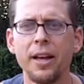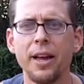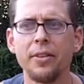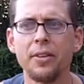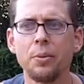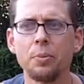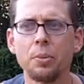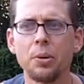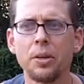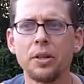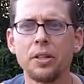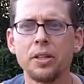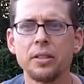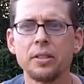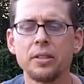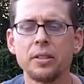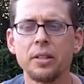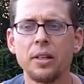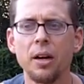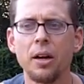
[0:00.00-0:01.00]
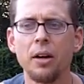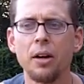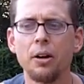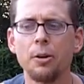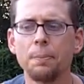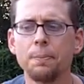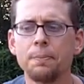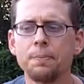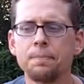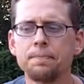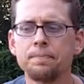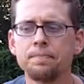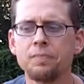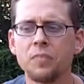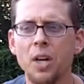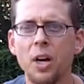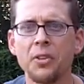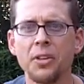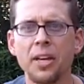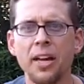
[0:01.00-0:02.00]
and then put it
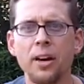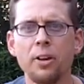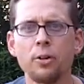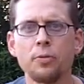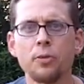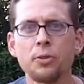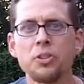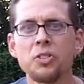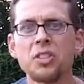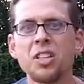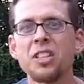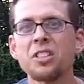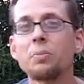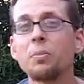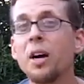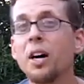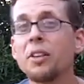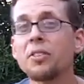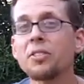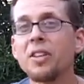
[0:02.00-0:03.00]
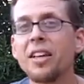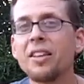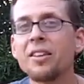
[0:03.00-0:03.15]
on the counter for 6 months,